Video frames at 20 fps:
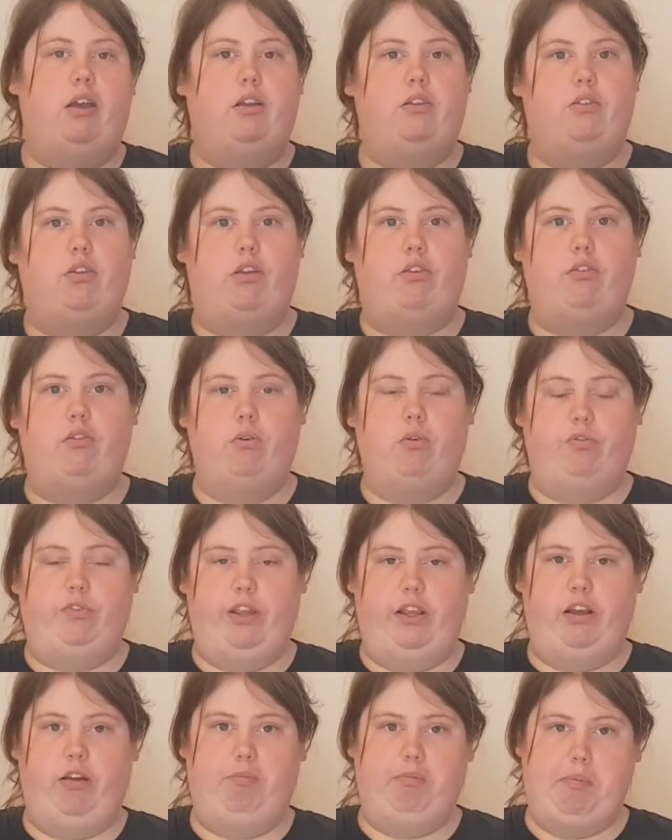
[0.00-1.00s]
so it's
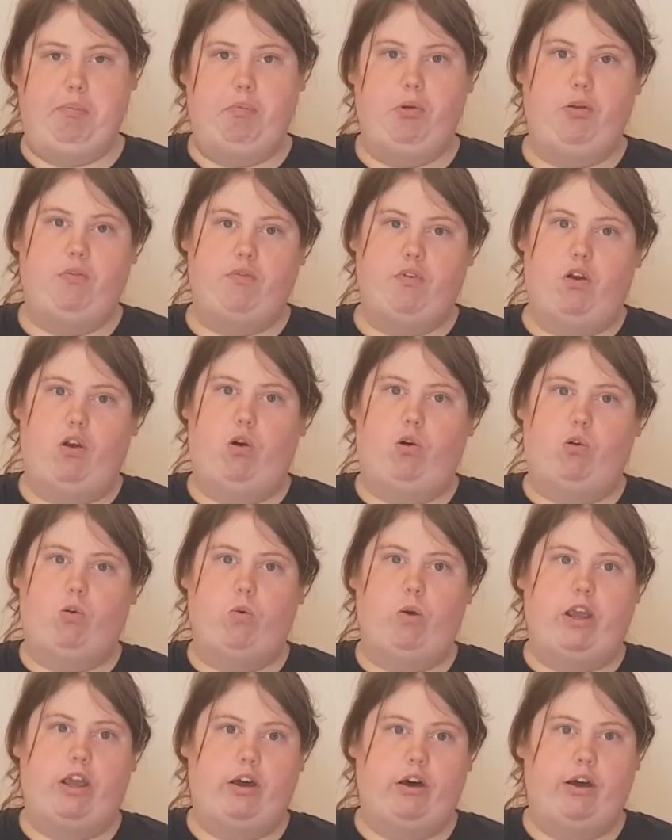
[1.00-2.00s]
obviously going to be moving a lot
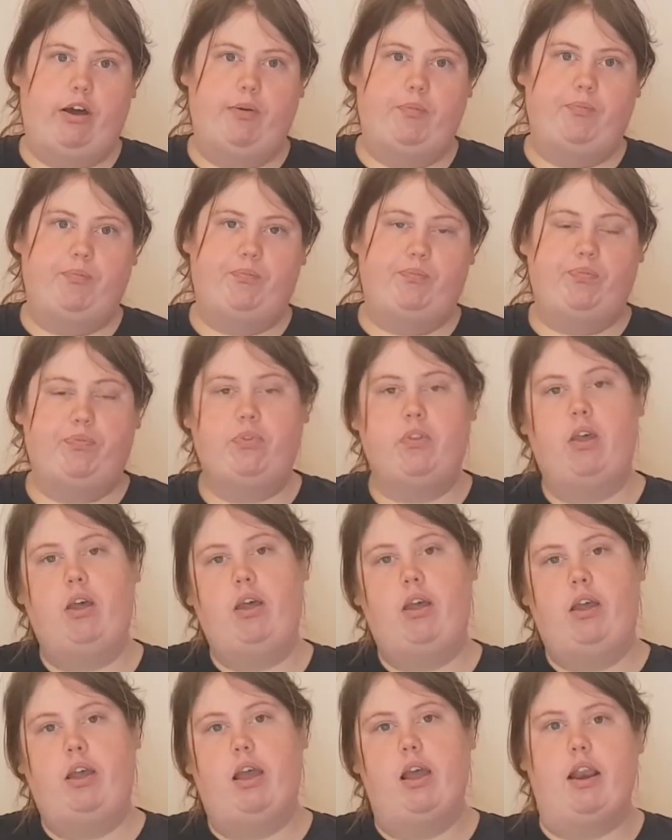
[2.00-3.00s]
quicker.
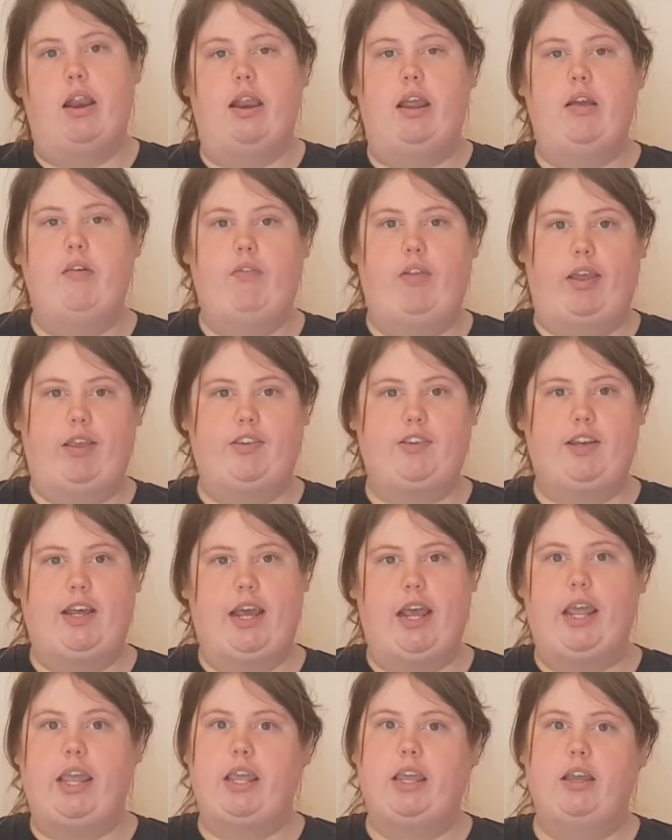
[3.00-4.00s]
And then if they
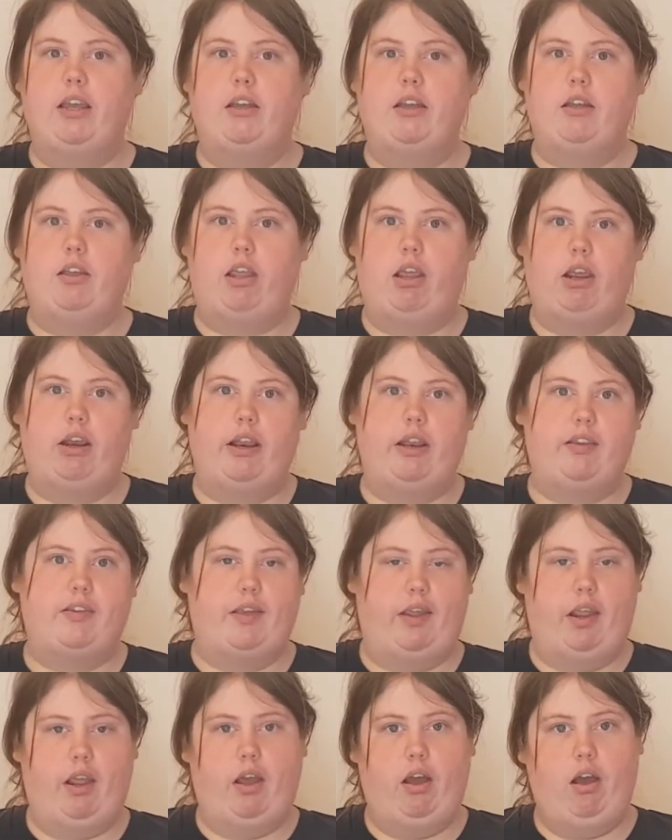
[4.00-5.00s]
stay, you can then
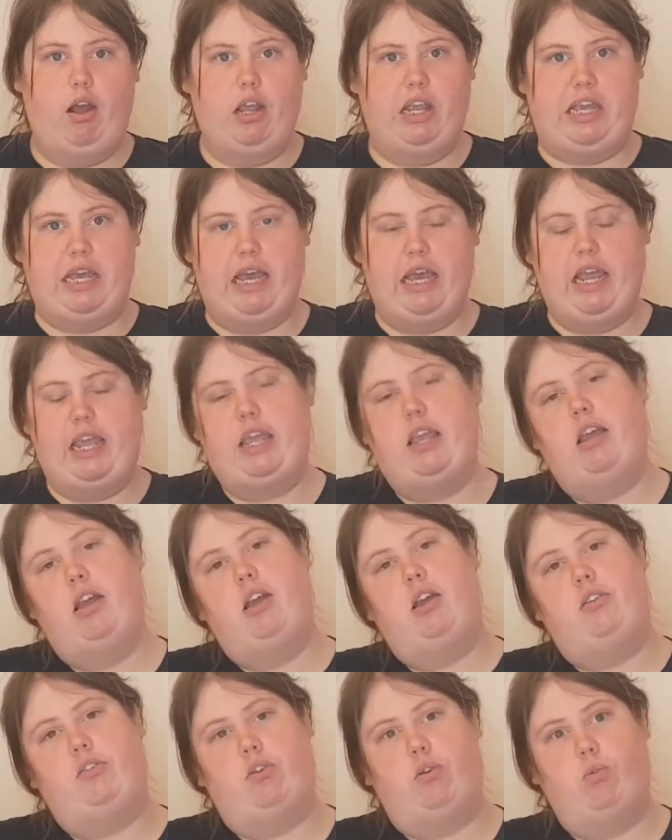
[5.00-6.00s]
say okay.
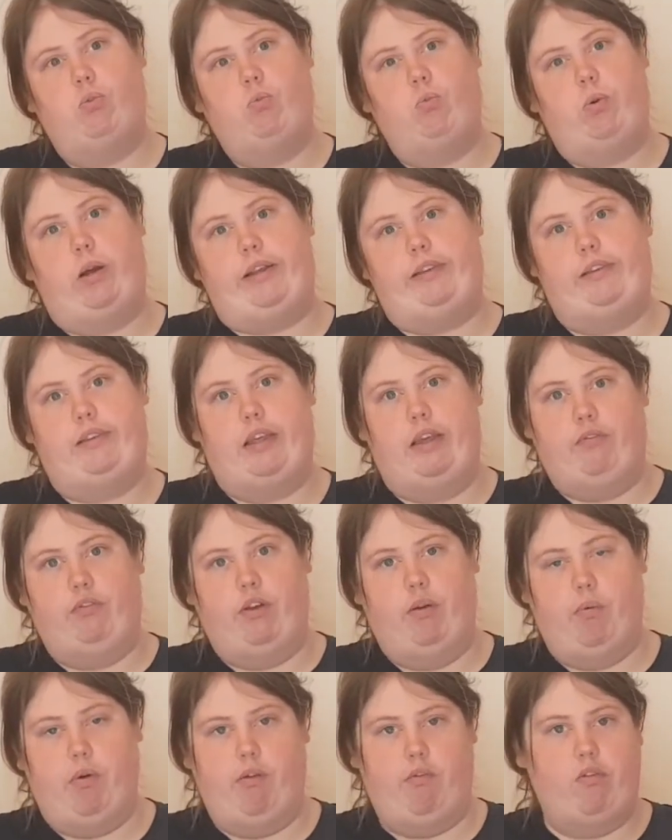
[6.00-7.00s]
So always give
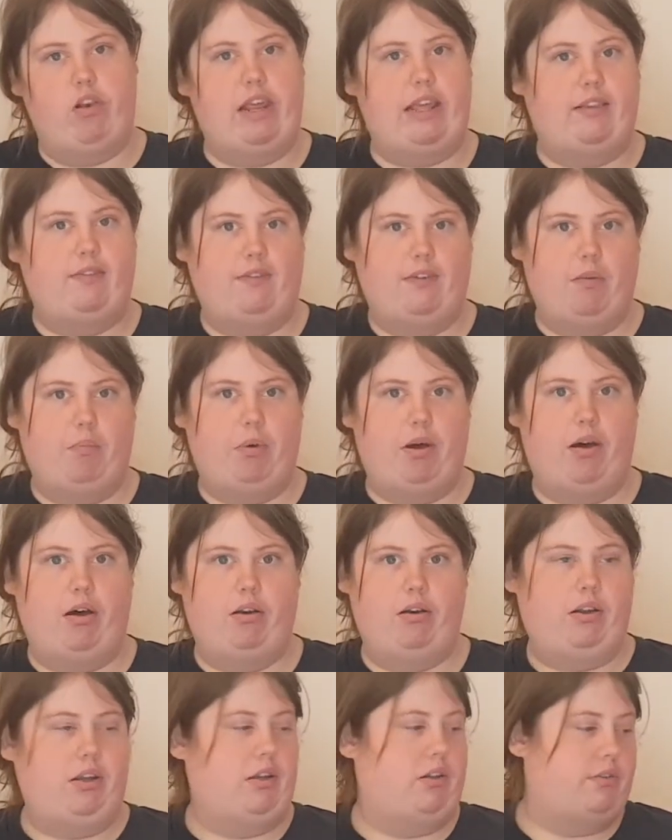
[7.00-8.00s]
them a release
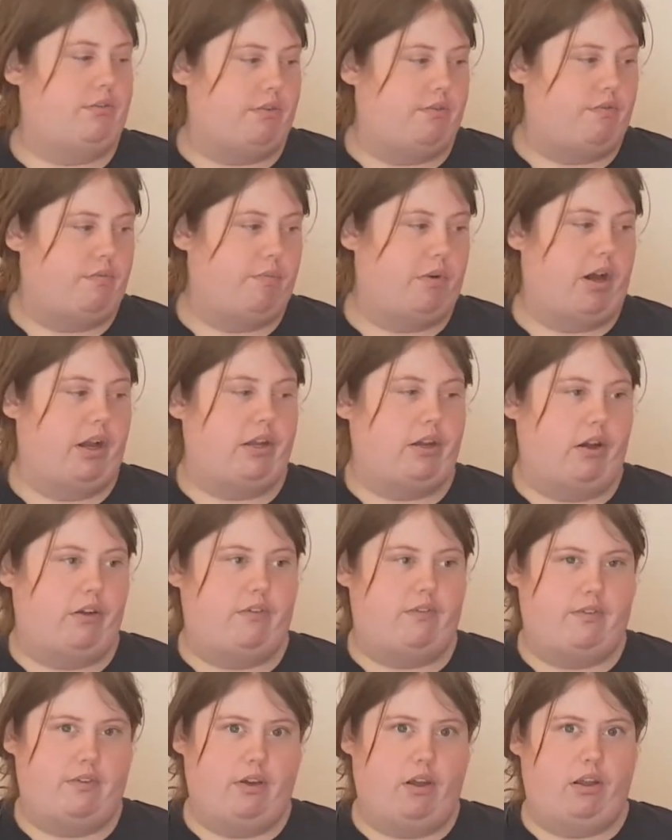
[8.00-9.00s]
command. So if mine
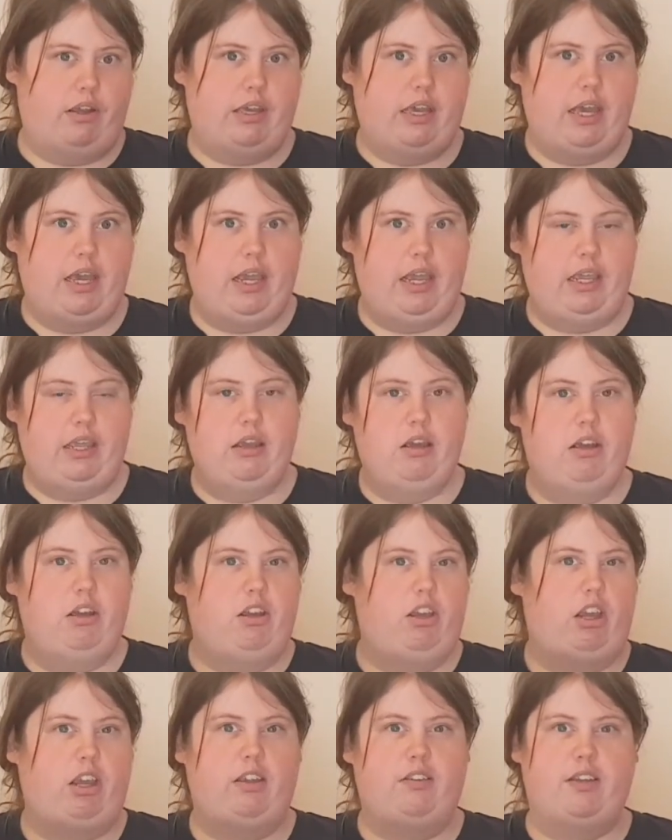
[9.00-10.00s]
goes okay,
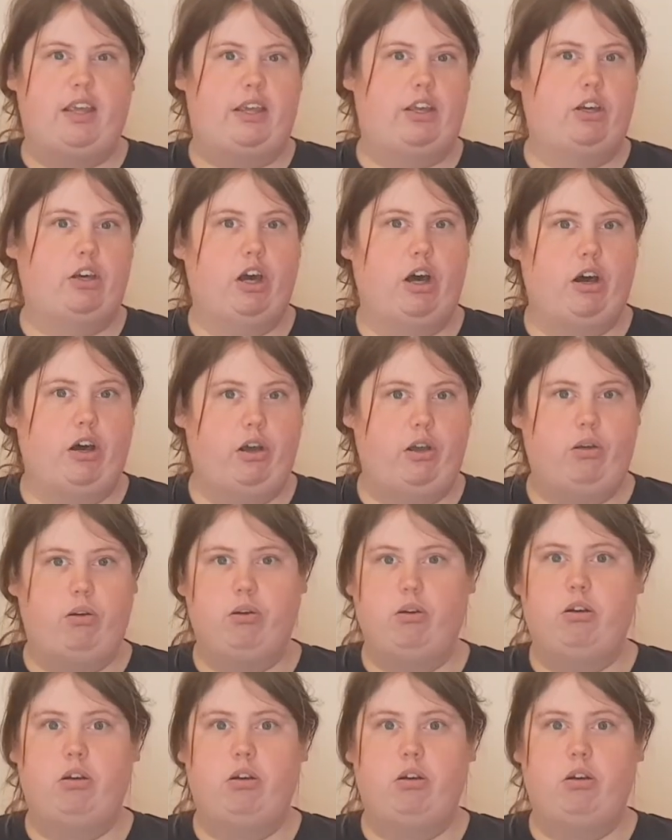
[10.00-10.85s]
you can say go,